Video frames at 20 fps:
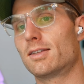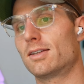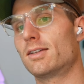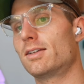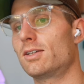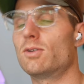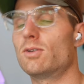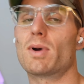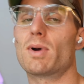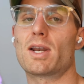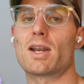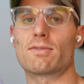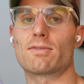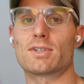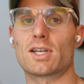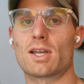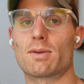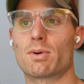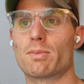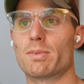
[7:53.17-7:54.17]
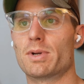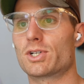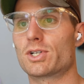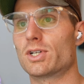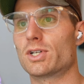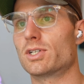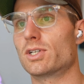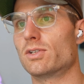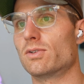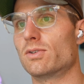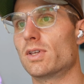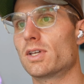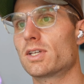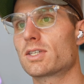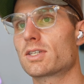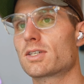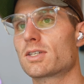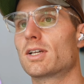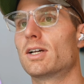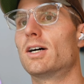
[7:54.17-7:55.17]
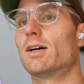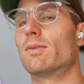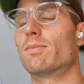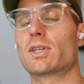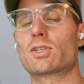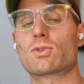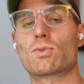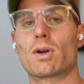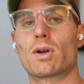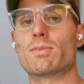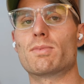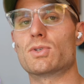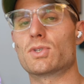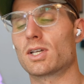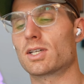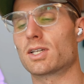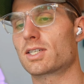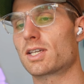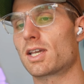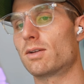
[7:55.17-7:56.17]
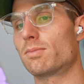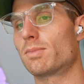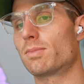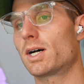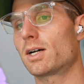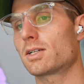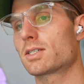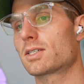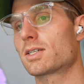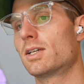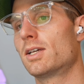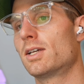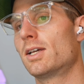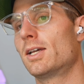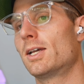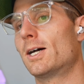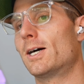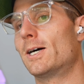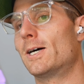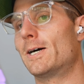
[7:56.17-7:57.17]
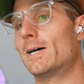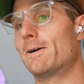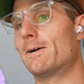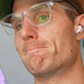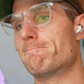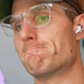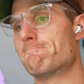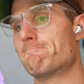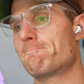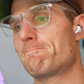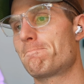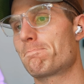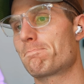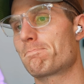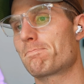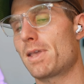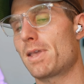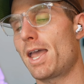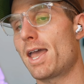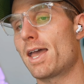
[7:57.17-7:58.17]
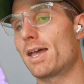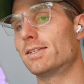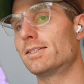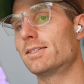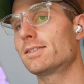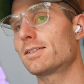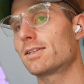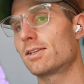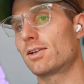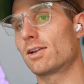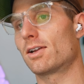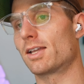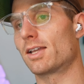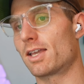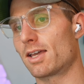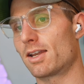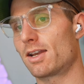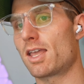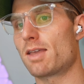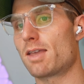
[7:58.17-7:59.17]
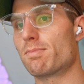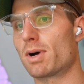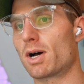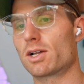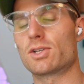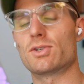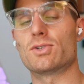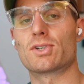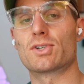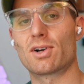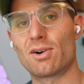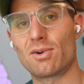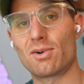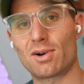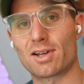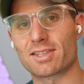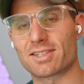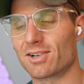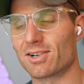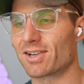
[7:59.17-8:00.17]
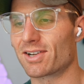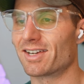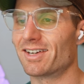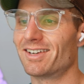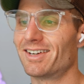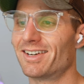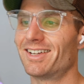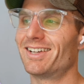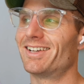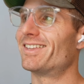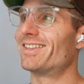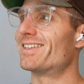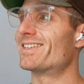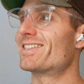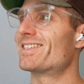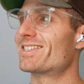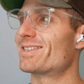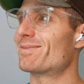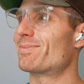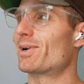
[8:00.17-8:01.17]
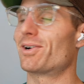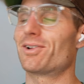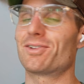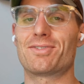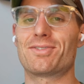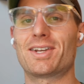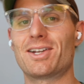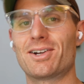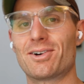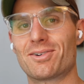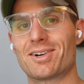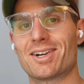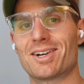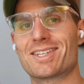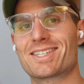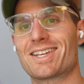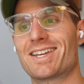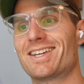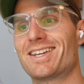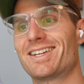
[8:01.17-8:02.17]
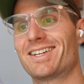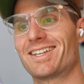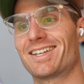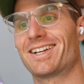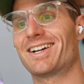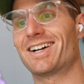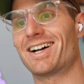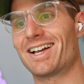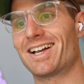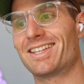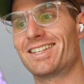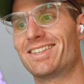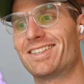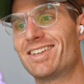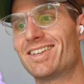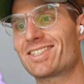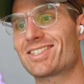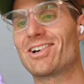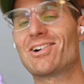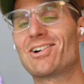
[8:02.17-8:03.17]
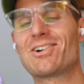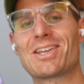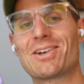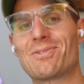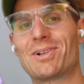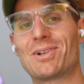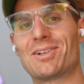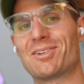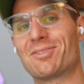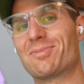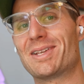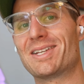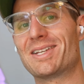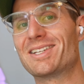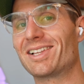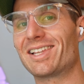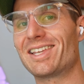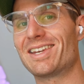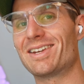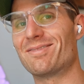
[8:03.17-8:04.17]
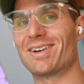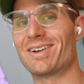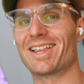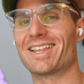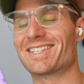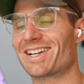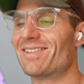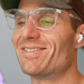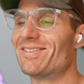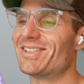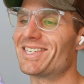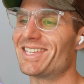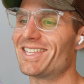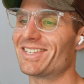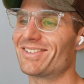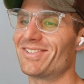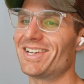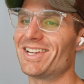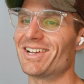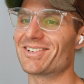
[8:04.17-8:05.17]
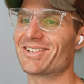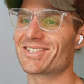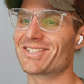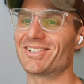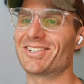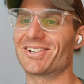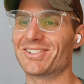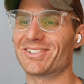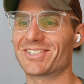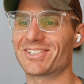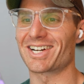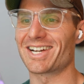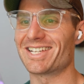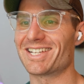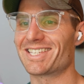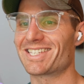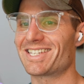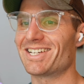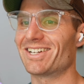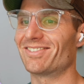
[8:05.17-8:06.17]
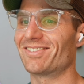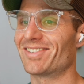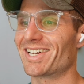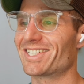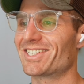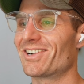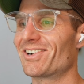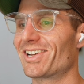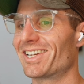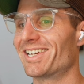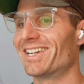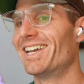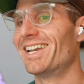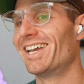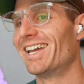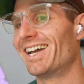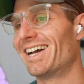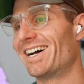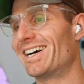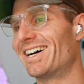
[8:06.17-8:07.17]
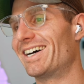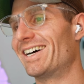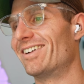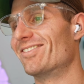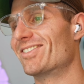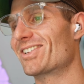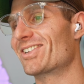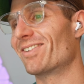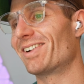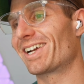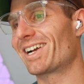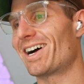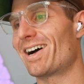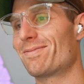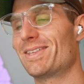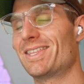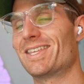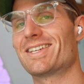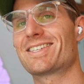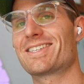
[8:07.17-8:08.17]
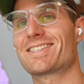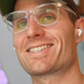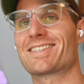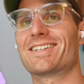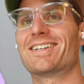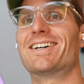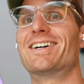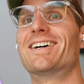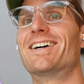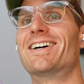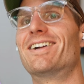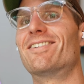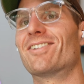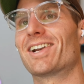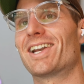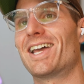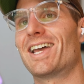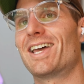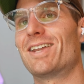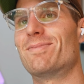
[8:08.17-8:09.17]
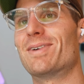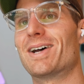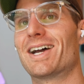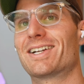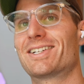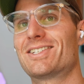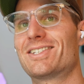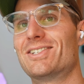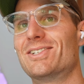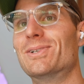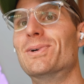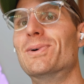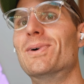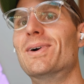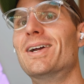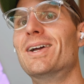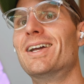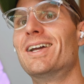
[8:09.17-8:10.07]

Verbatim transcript: you might have to get permission to do this. Um, that's why I'm using a sandbox. Um, and you're going to get a bot user OAuth token. This is the part of the video where I say this token will have been deleted by the time you see this video, so don't and steal my token. Um, so I'm going to copy this, uh, and we're going to head back to